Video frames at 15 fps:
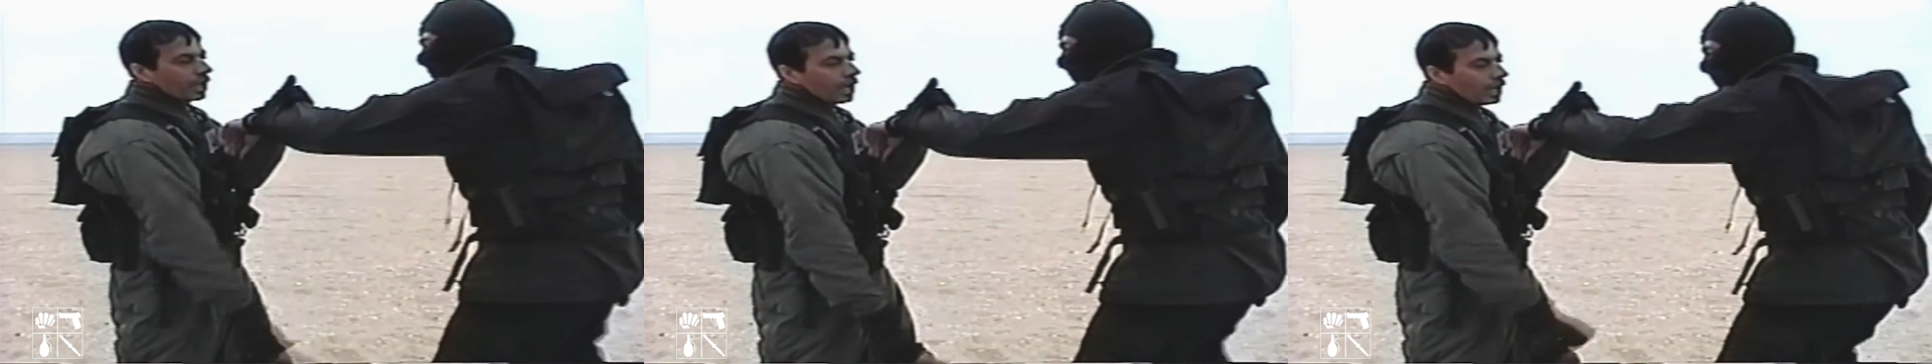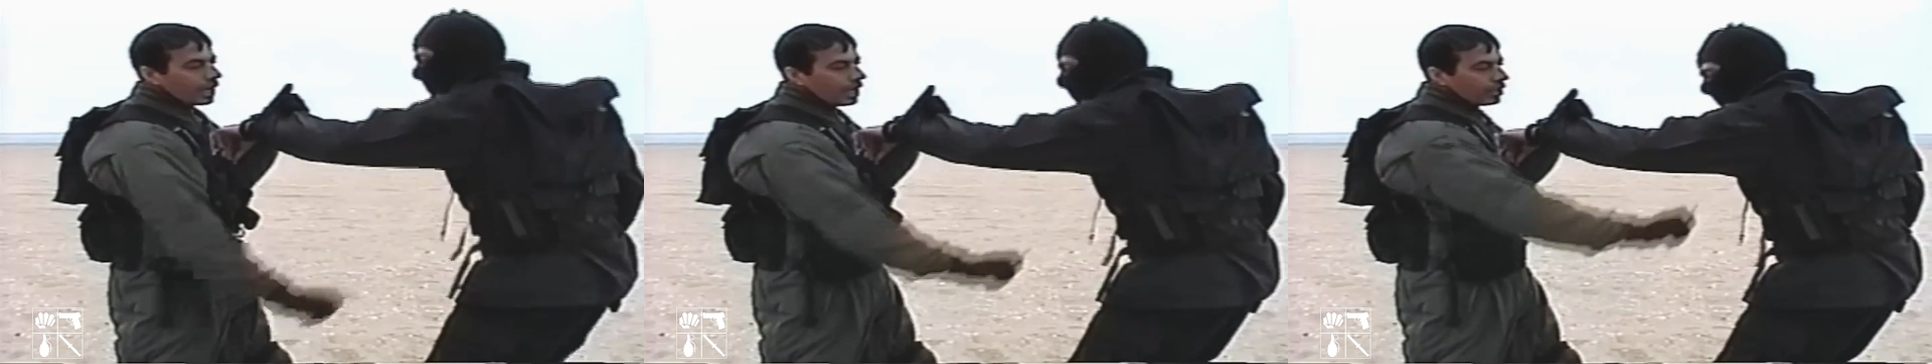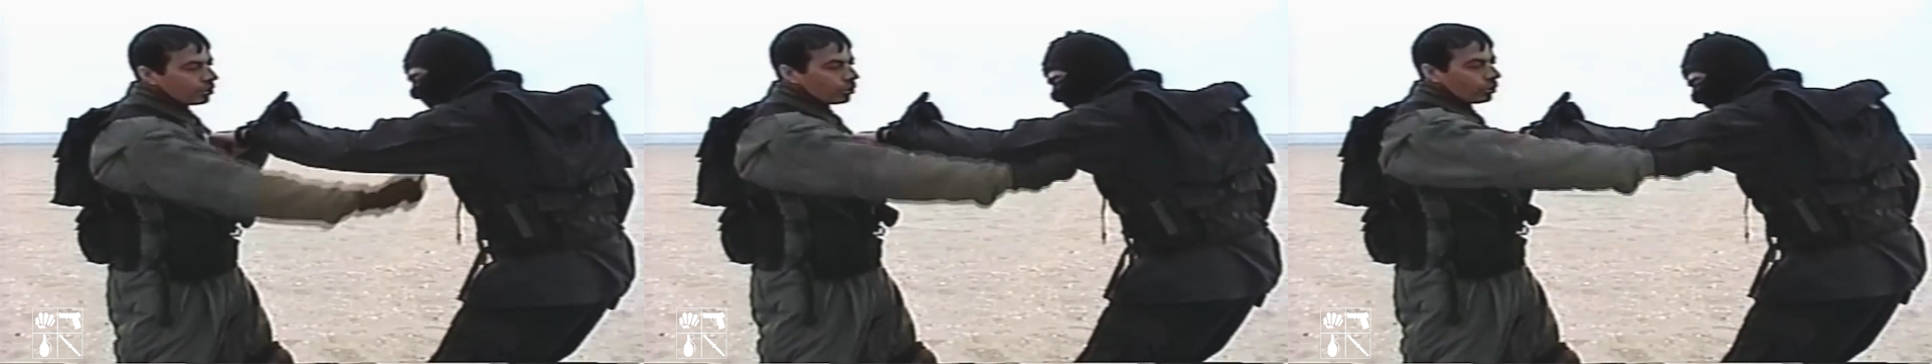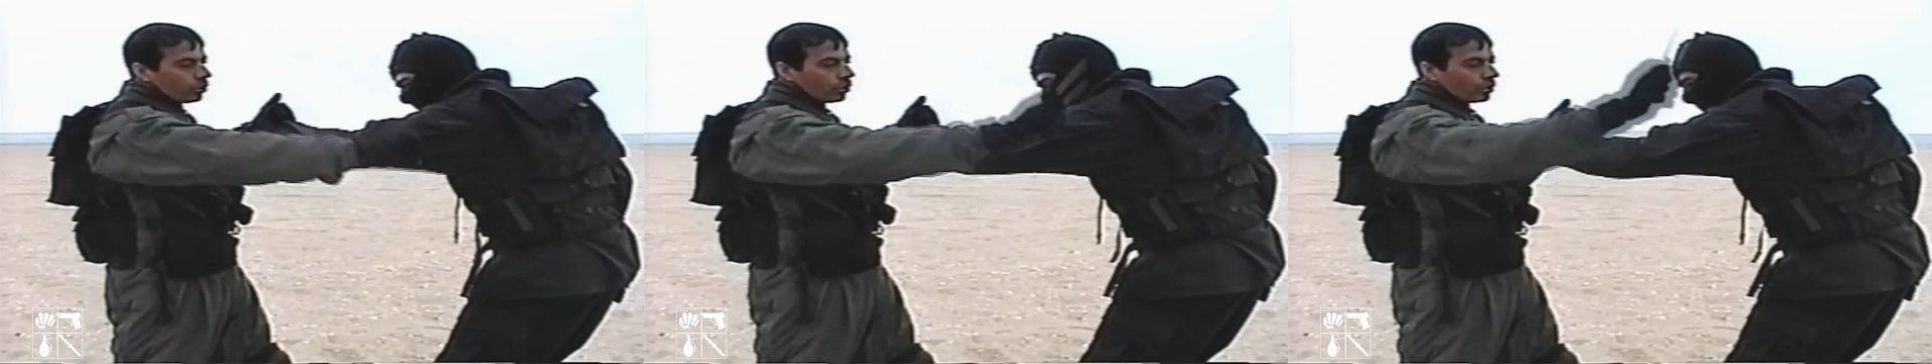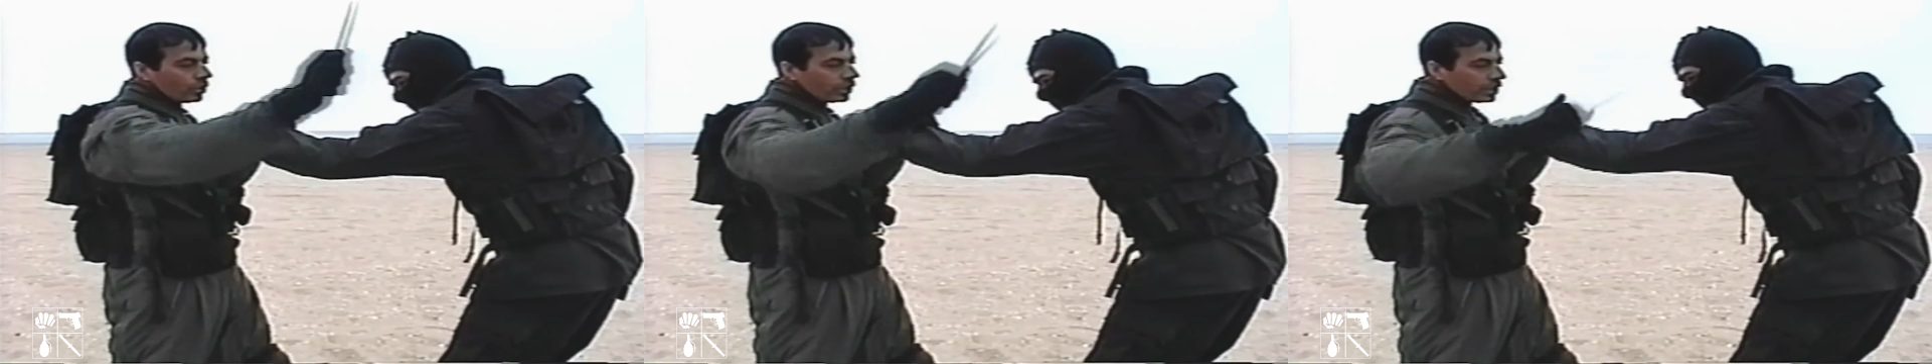and I
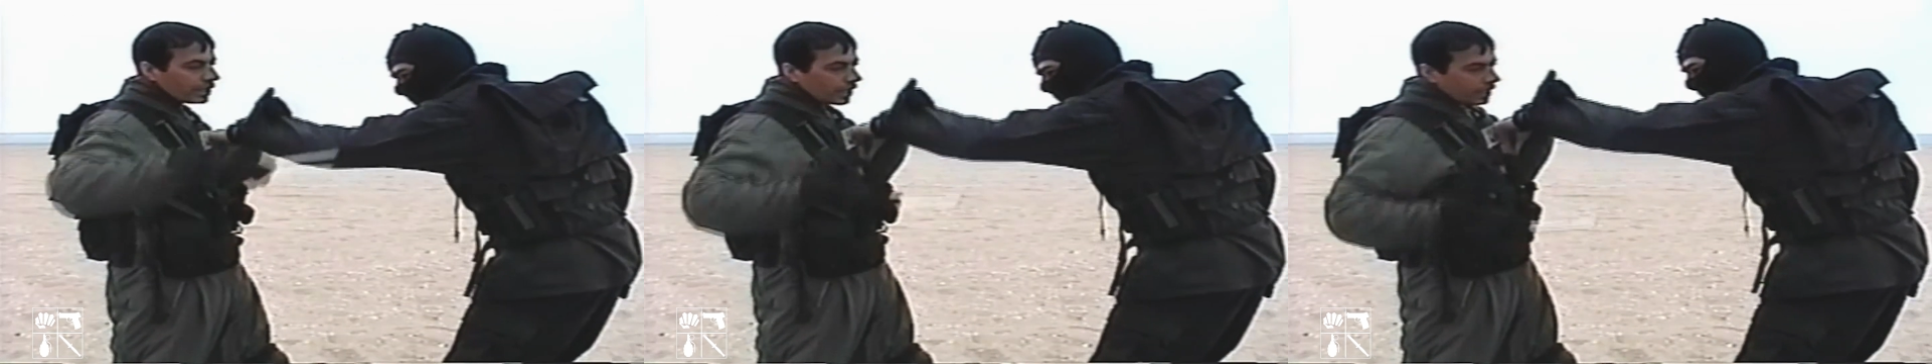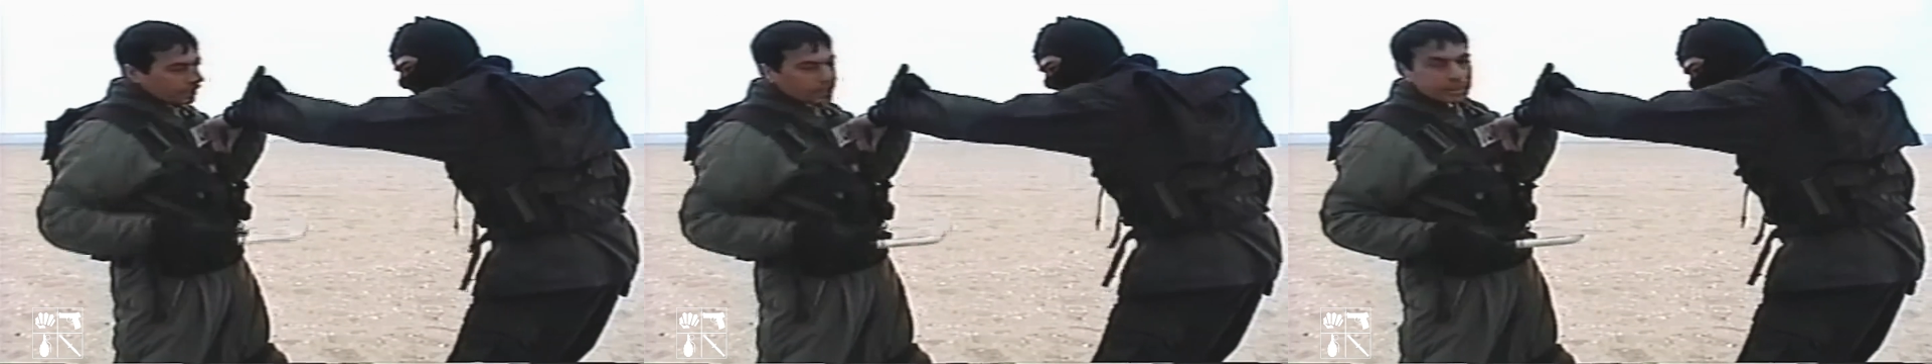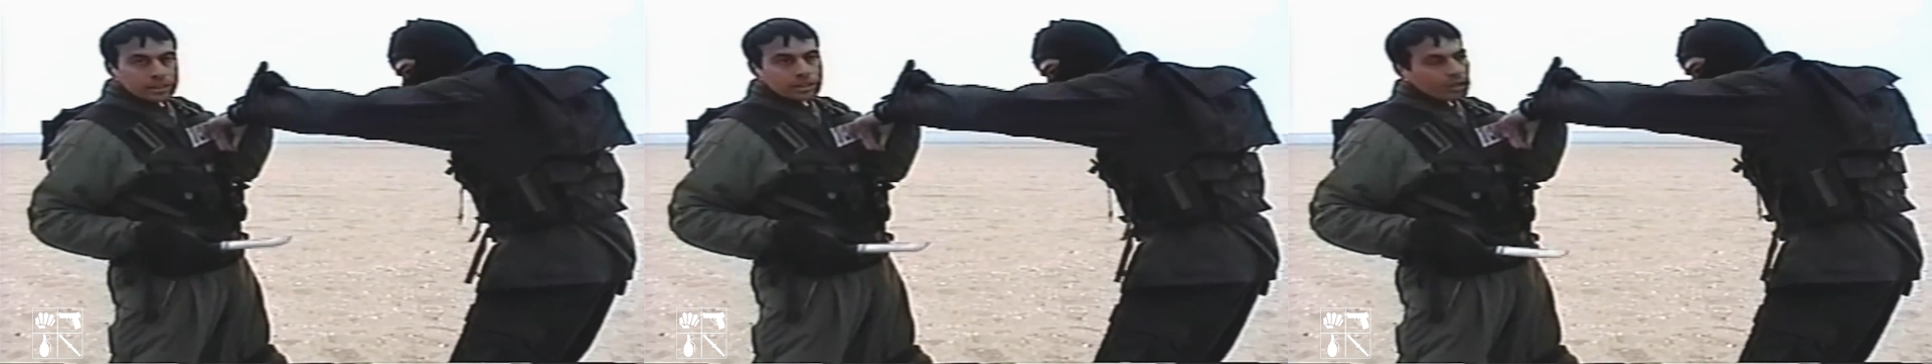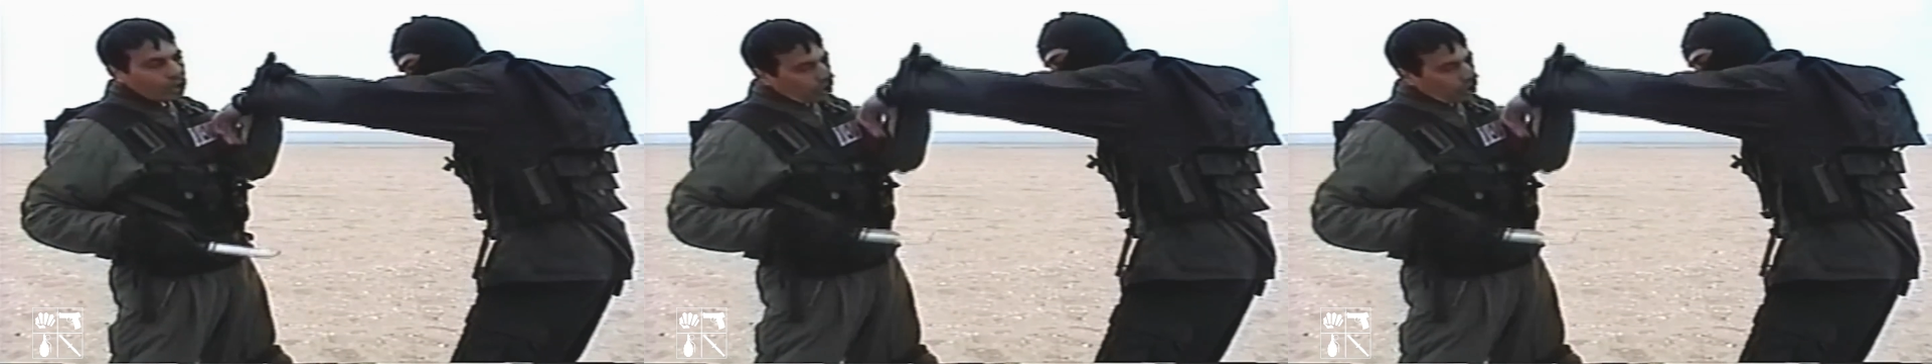do this.